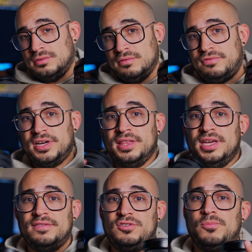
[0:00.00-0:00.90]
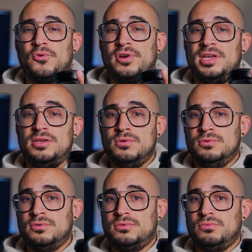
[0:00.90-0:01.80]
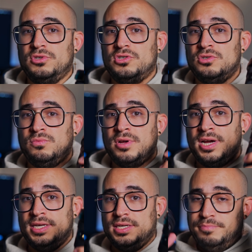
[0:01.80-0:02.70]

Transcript: find the f2.8 use, which is what I did.